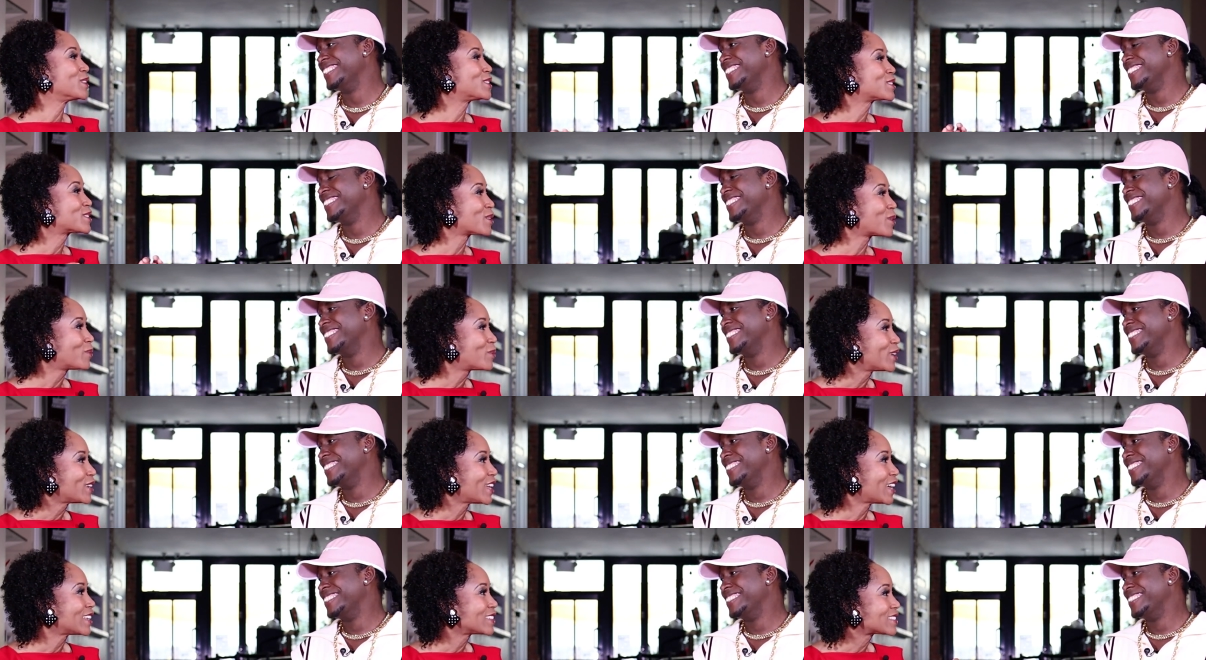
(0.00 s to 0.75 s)
Speaker 1: but
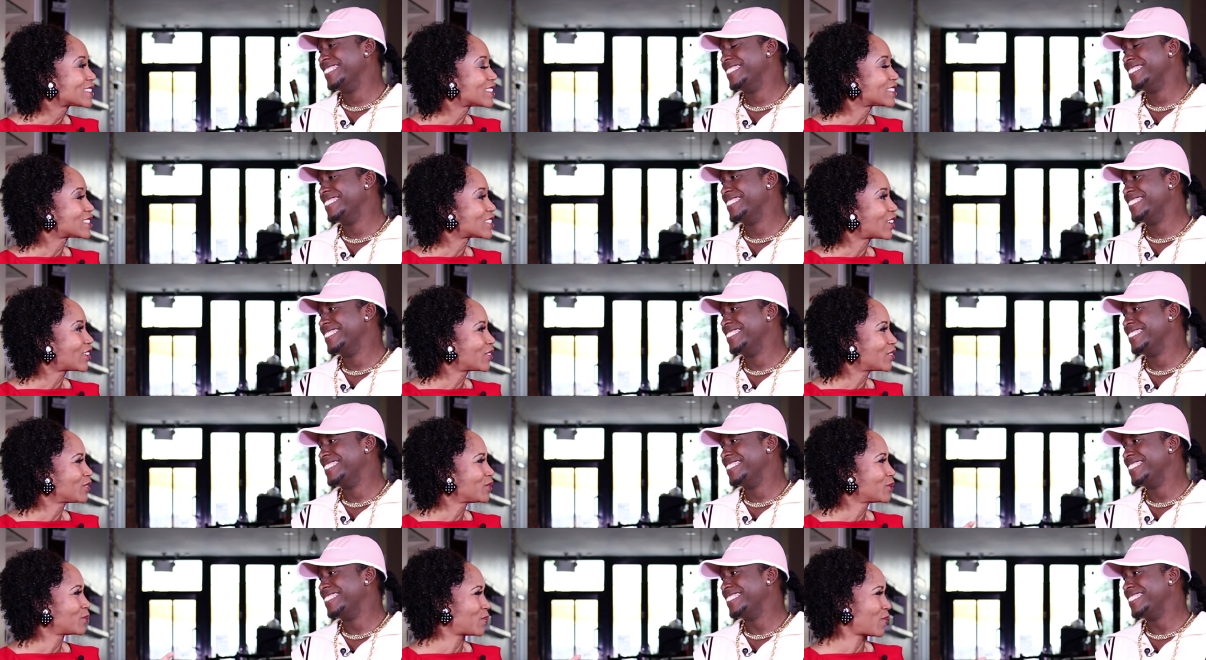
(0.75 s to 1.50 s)
someone has to
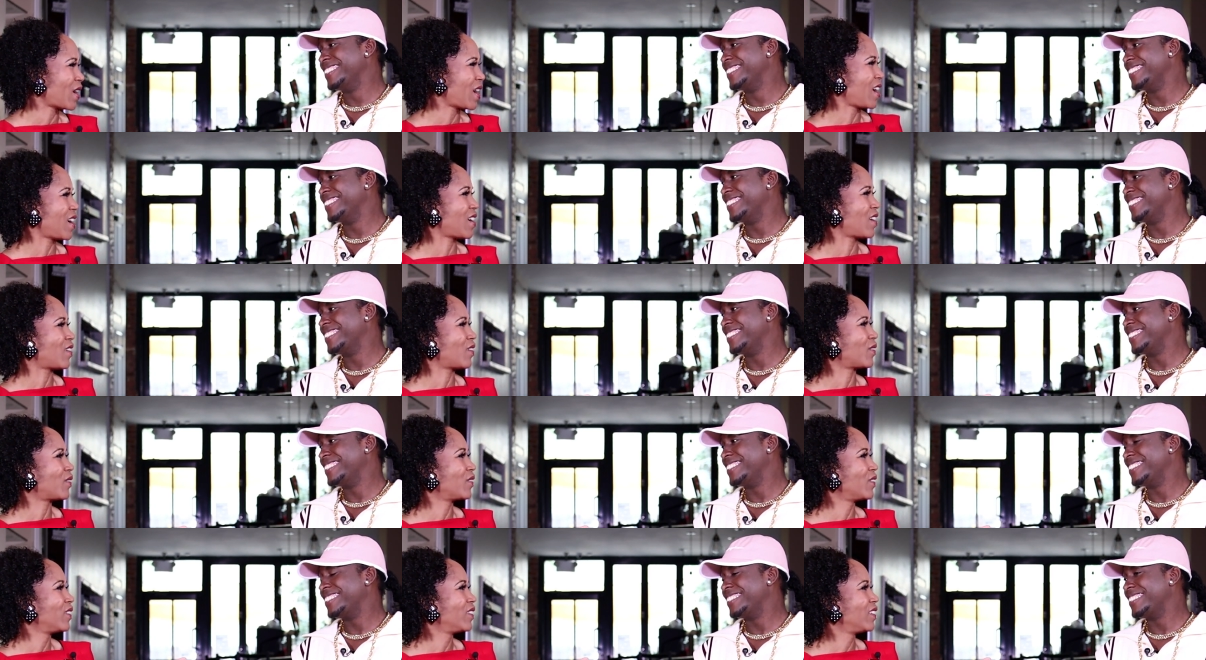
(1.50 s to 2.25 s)
tell you, wow,
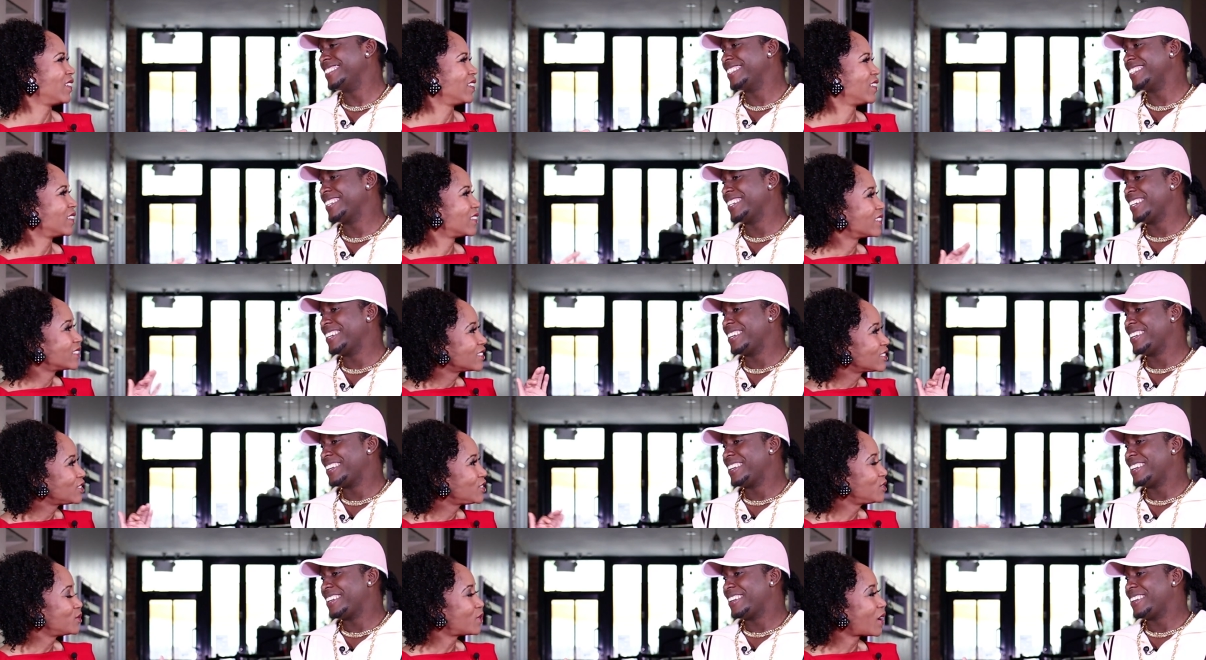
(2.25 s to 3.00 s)

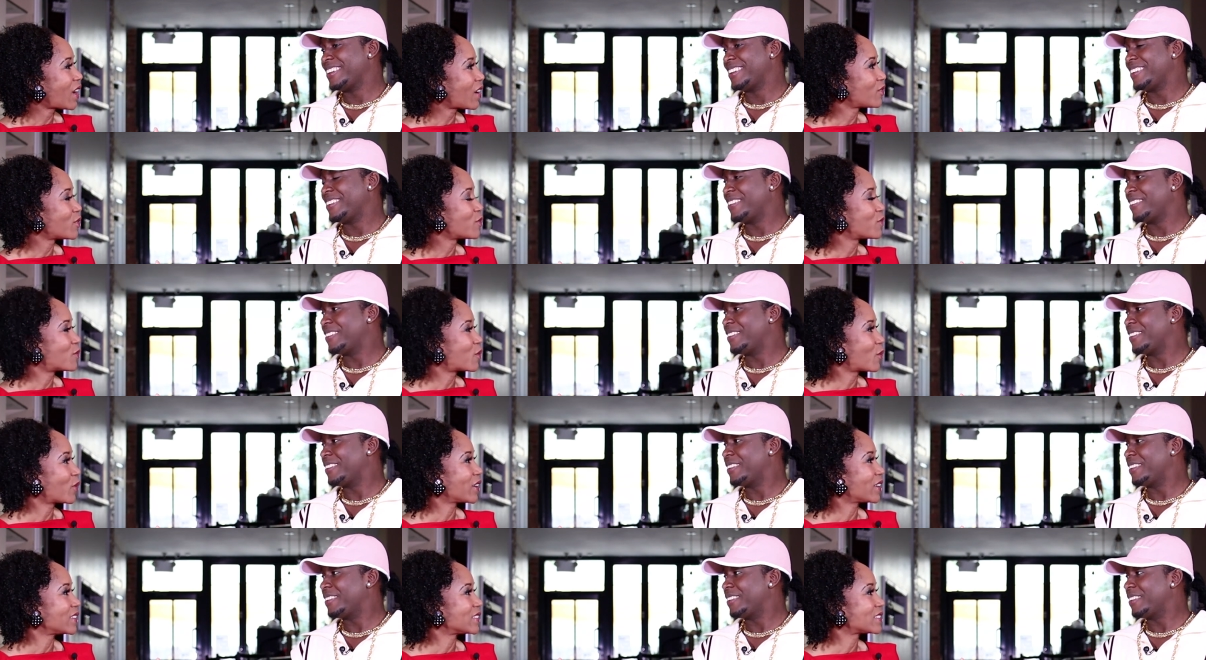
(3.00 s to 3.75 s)
you have a
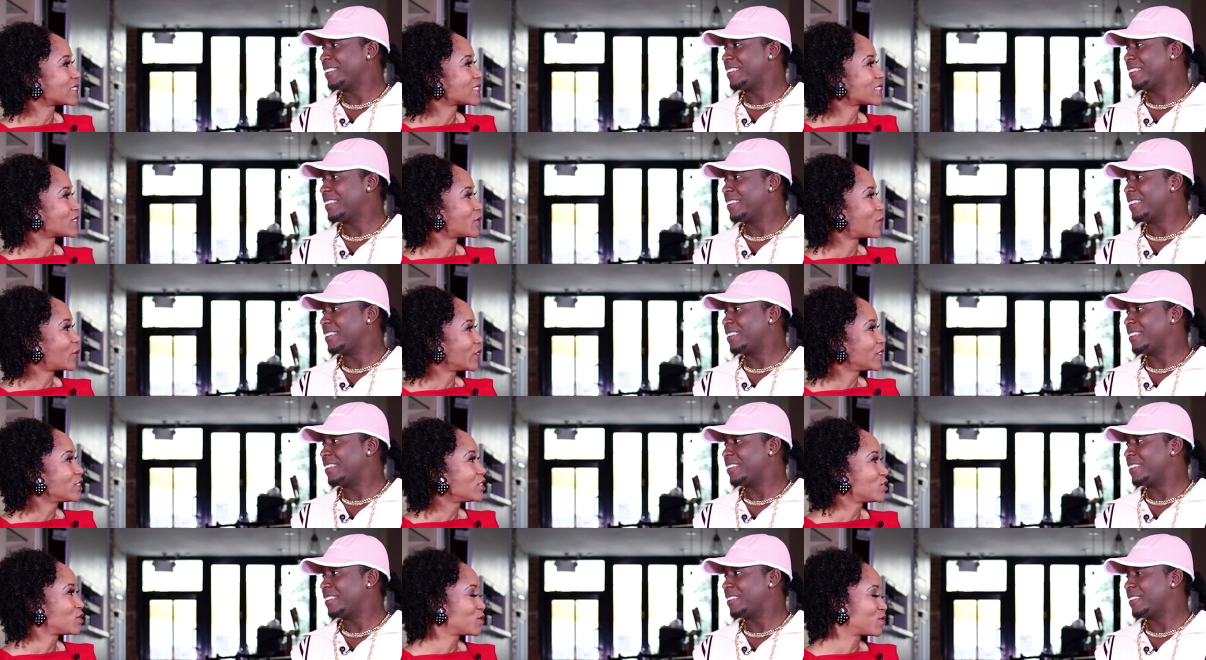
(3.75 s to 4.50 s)
voice.
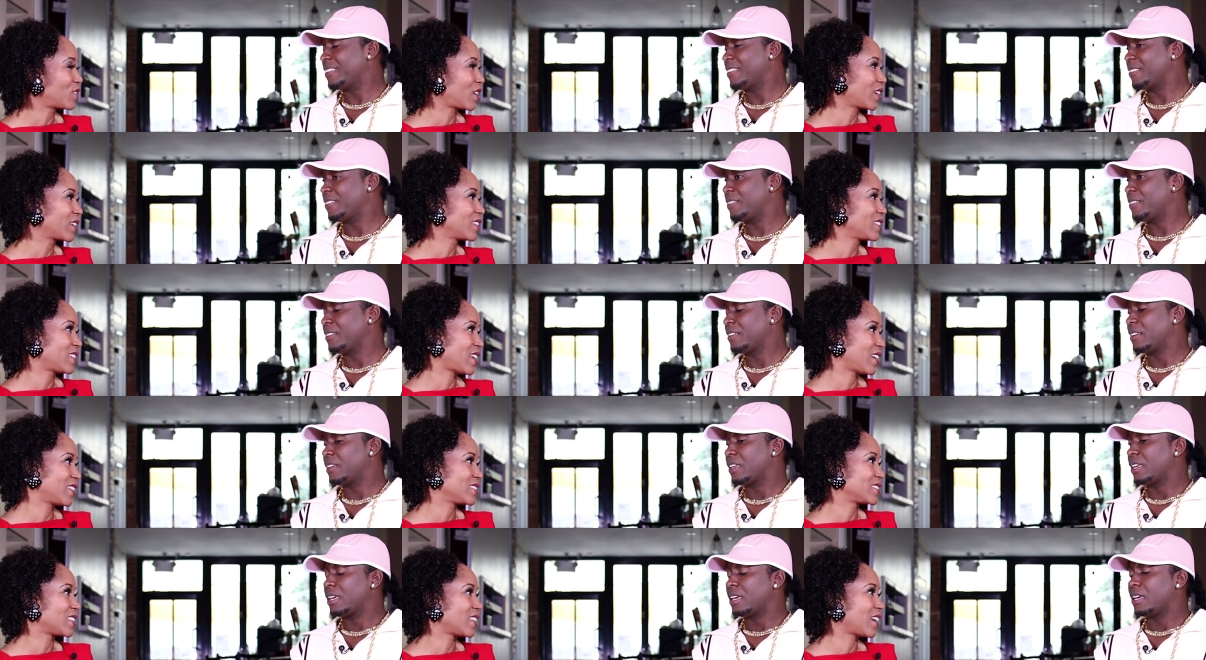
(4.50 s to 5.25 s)
When did you recognize